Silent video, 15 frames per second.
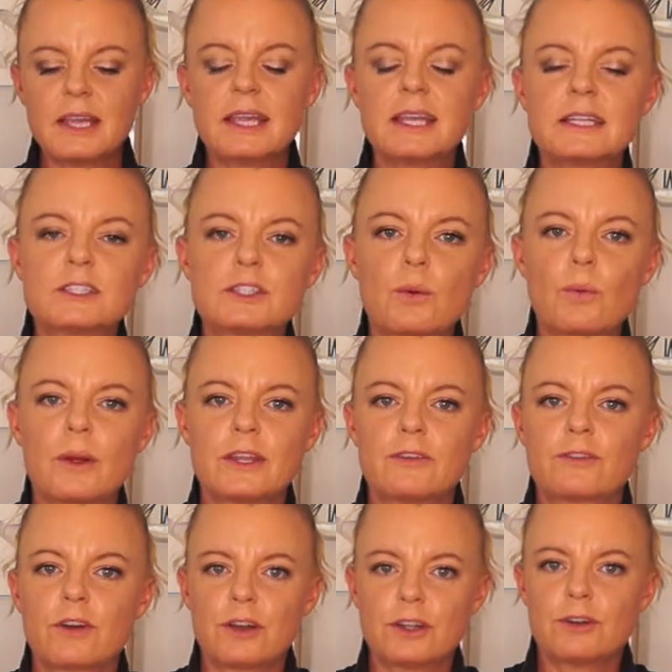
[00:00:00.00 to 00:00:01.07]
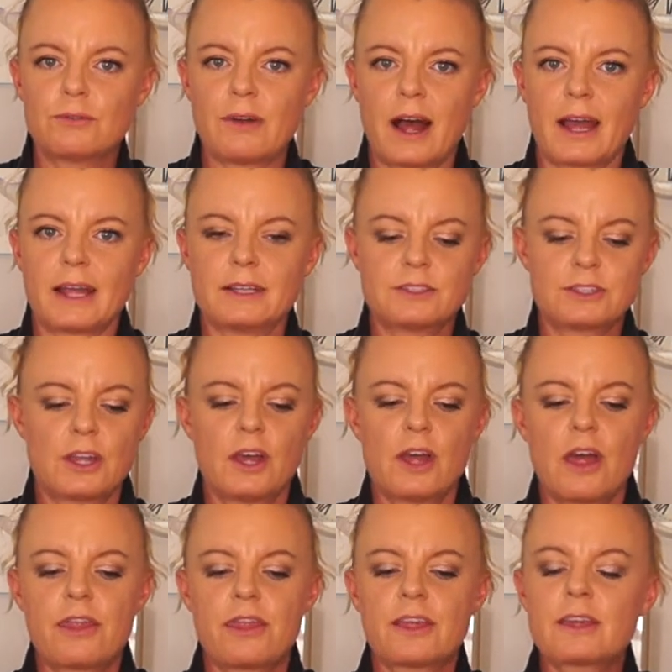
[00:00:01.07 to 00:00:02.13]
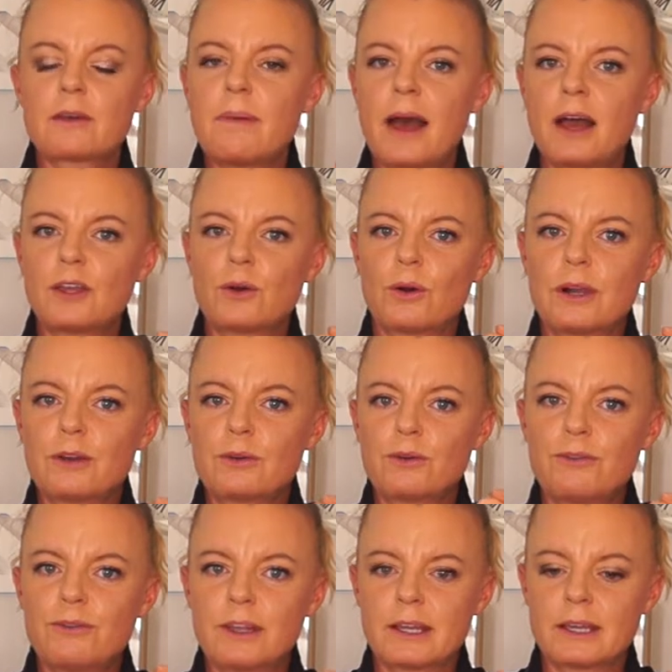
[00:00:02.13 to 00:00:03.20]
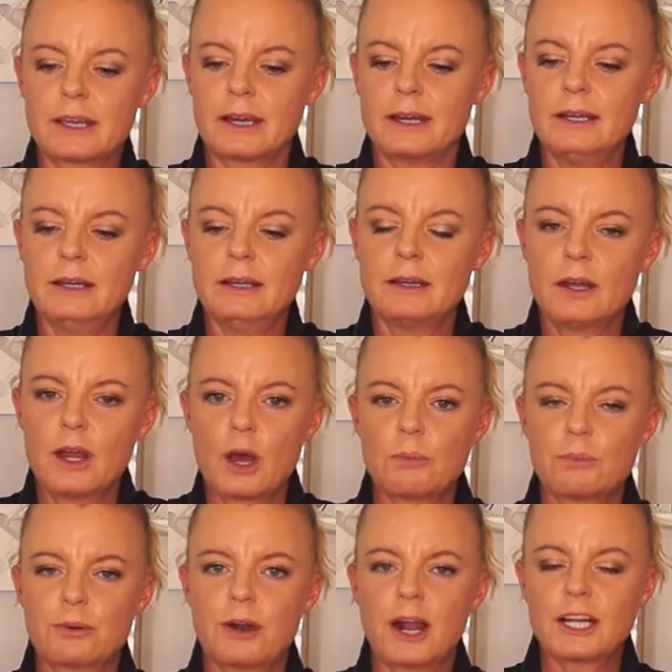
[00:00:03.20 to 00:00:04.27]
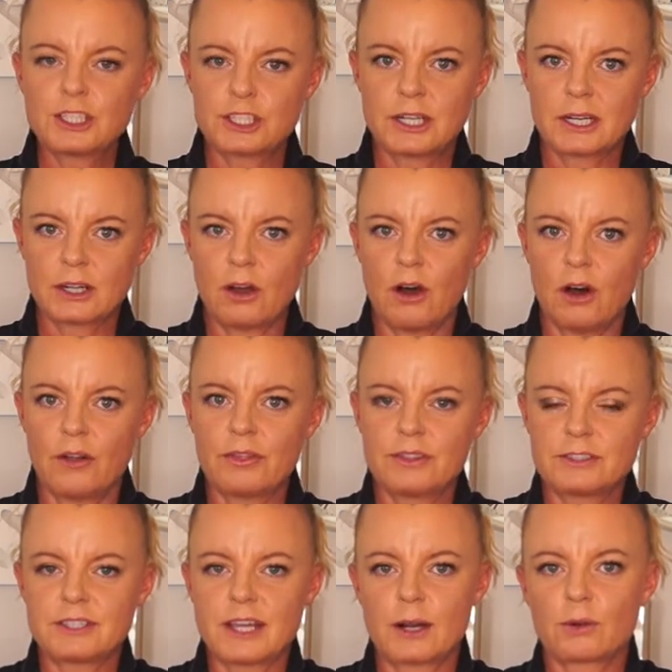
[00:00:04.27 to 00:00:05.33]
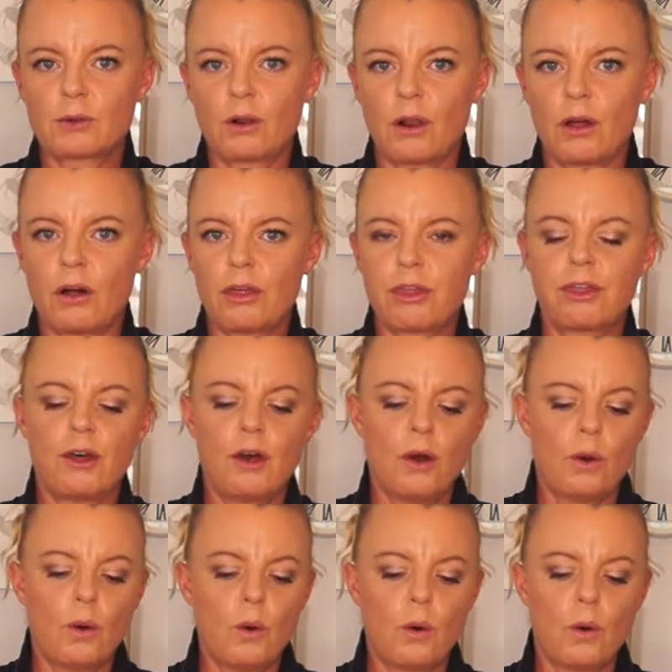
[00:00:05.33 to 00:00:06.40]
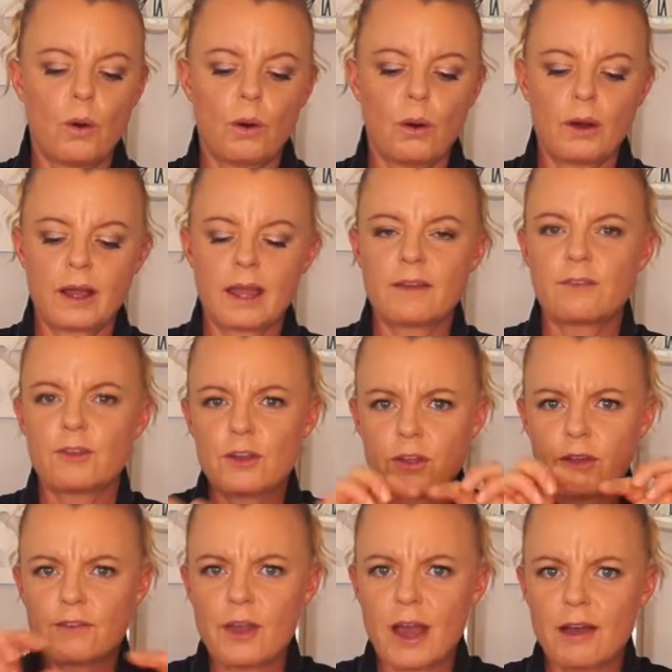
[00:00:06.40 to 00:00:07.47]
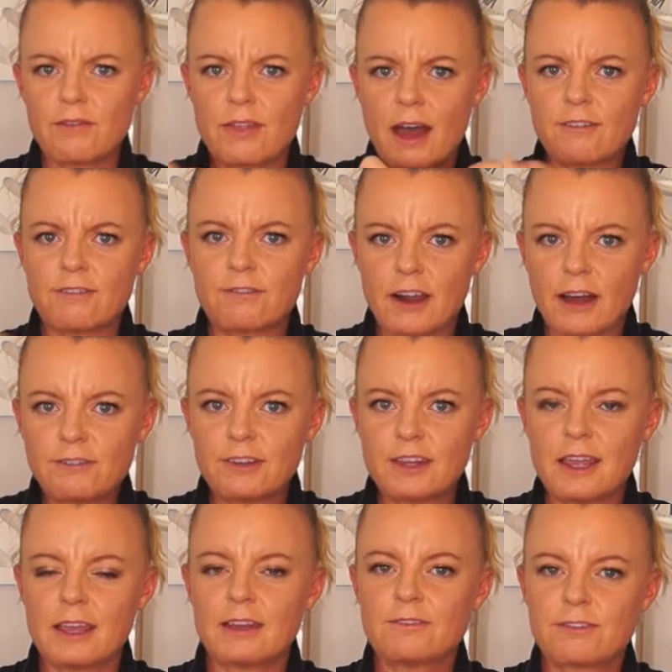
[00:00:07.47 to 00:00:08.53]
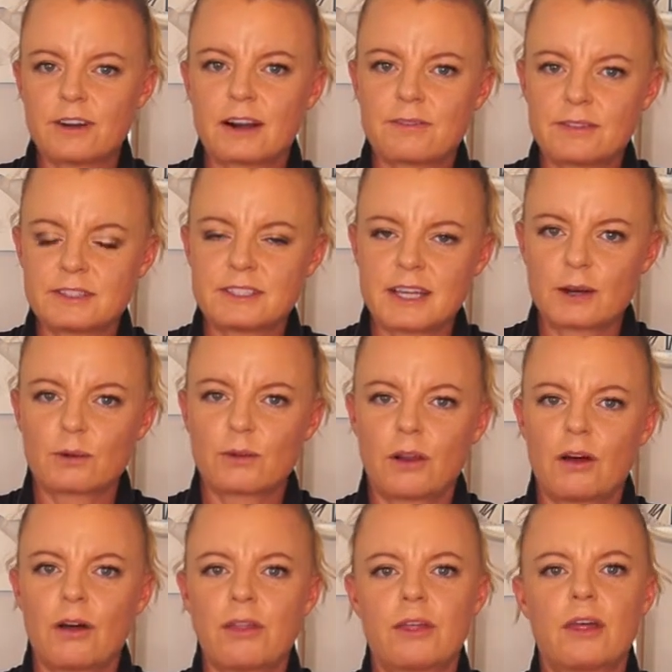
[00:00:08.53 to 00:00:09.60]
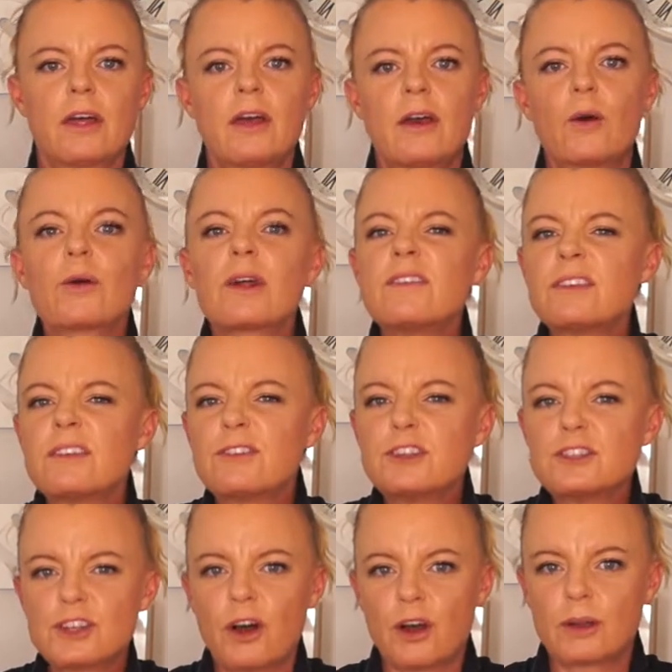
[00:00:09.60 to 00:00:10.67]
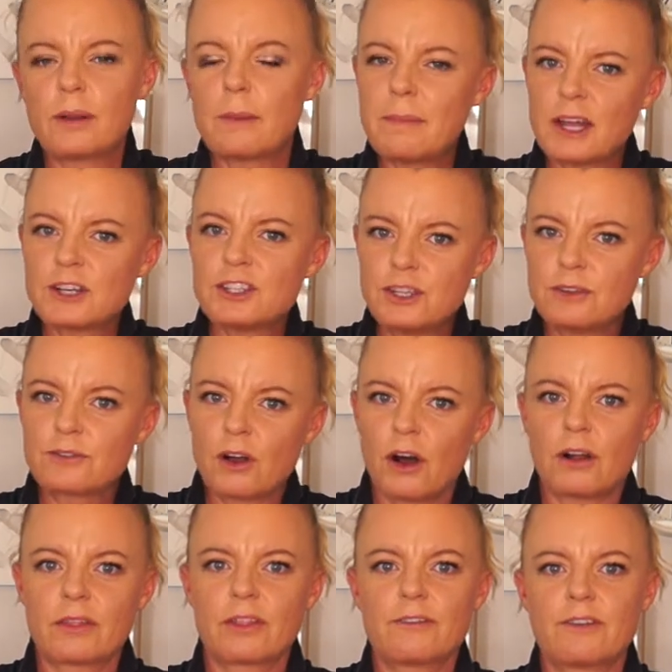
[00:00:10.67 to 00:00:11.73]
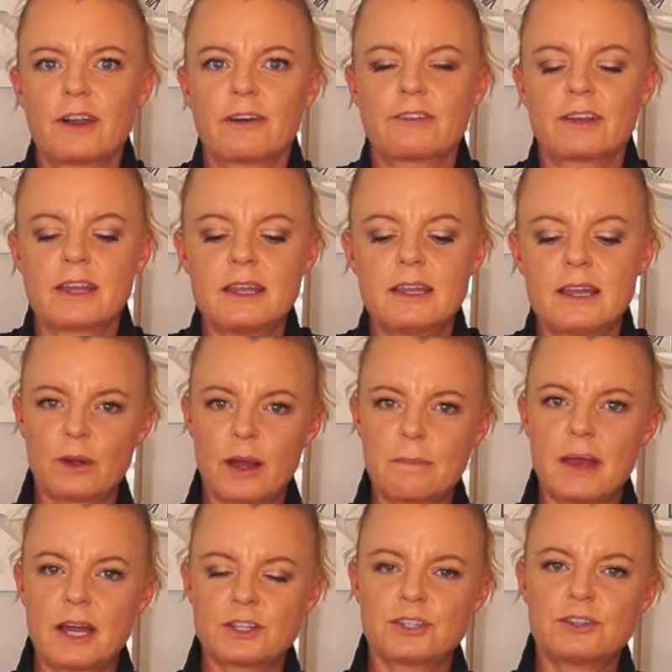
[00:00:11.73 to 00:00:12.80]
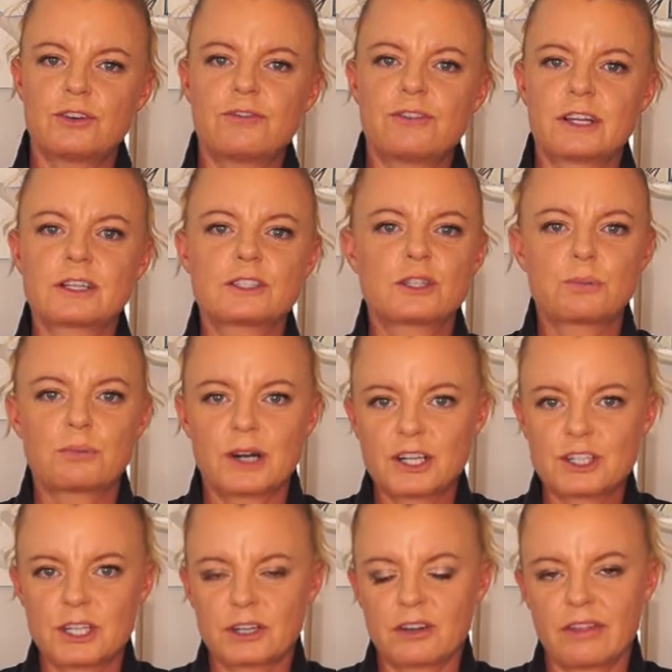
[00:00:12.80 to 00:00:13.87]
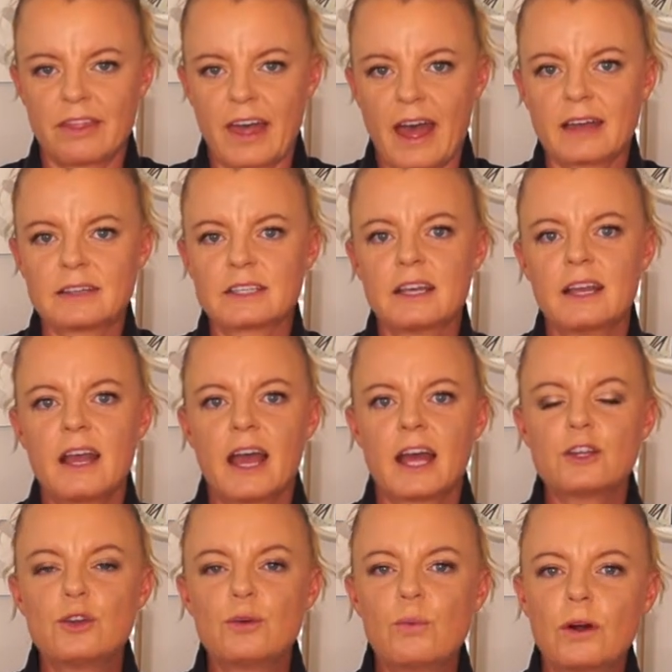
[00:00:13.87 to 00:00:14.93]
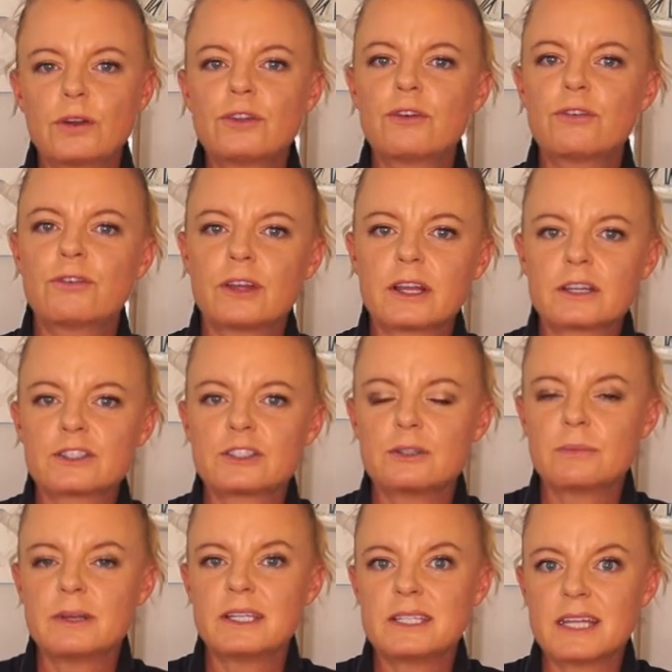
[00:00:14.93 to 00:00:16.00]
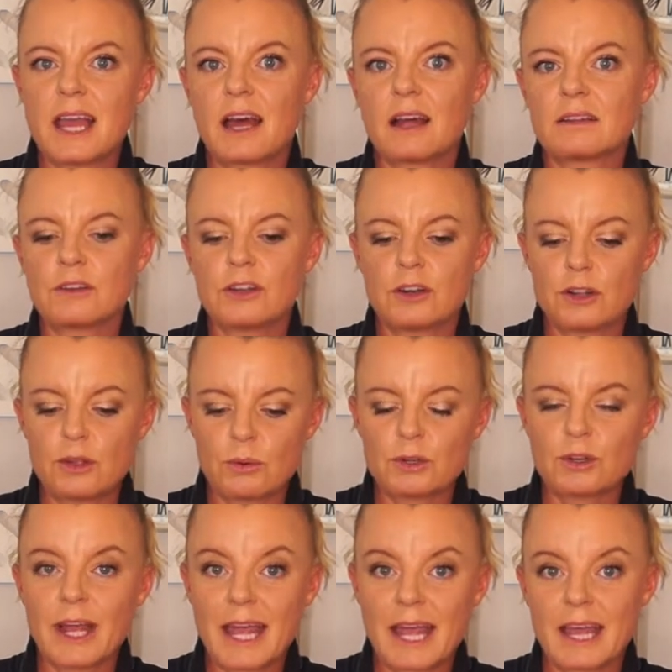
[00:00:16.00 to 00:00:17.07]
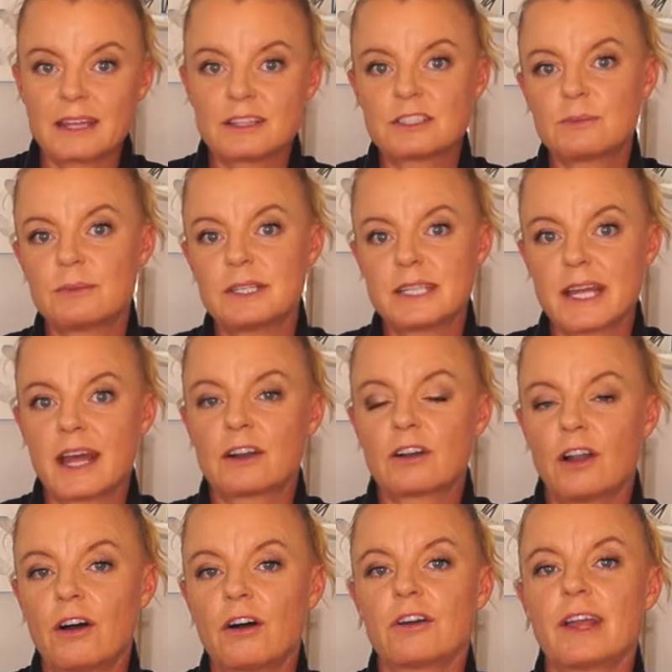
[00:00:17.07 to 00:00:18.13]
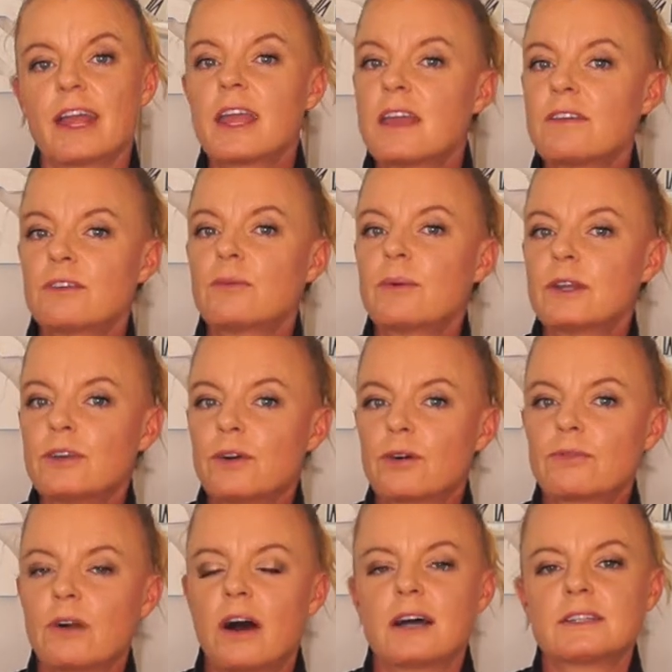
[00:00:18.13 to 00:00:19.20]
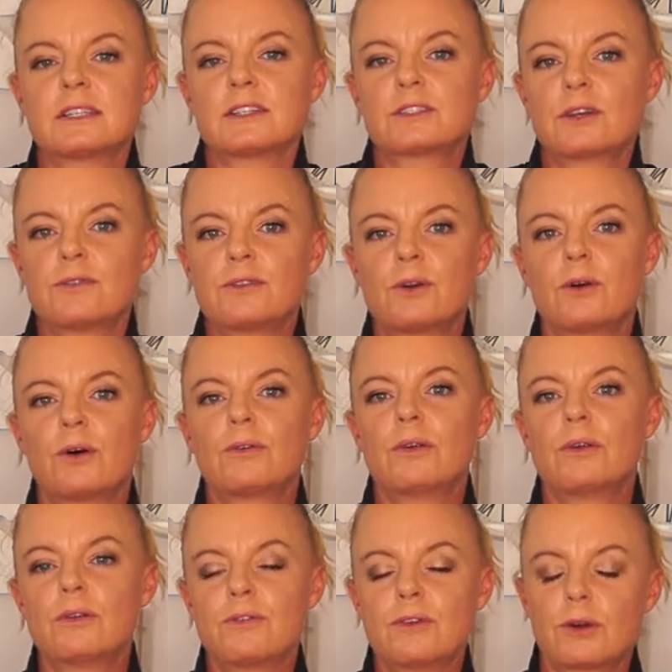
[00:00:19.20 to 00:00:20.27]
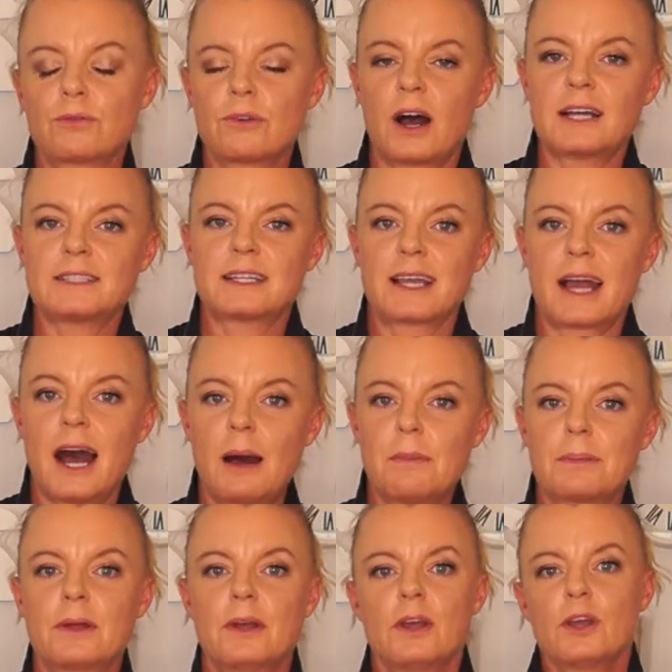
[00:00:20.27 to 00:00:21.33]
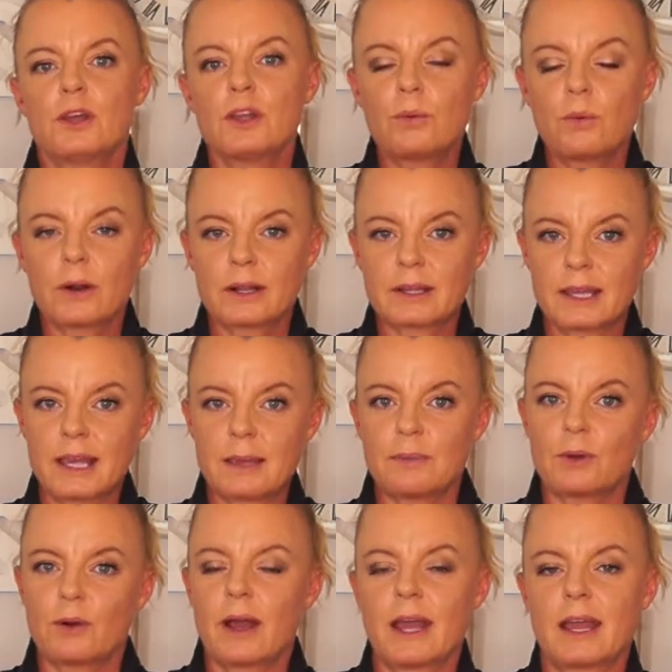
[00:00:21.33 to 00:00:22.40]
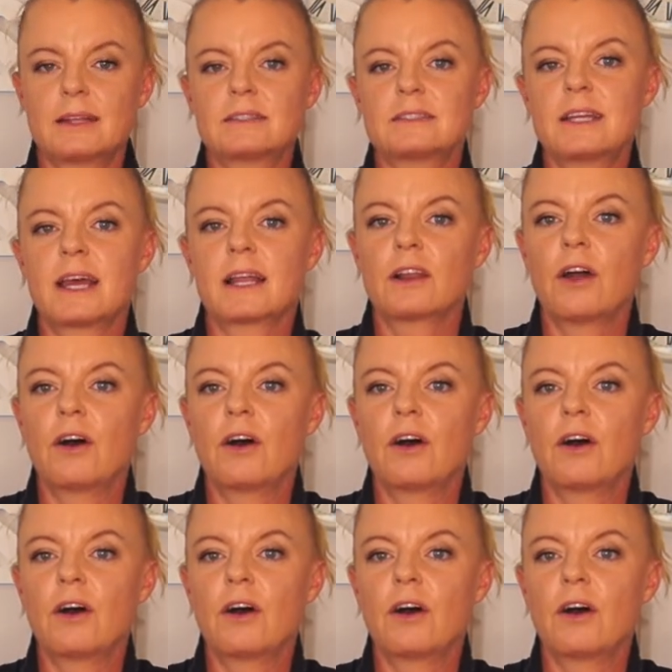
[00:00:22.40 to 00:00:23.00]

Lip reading: is, when you've got your reins, think about your little finger brushing on the saddle cloth, or if you have that fluffy in front of the saddle cloth, or even if you don't, imagine you've got the fluffy, imagine your fingers are brushing on that, and you want your fingers to be down, you want your hands to be down low even when you're rising. So if you're rising up, you want to keep your hands down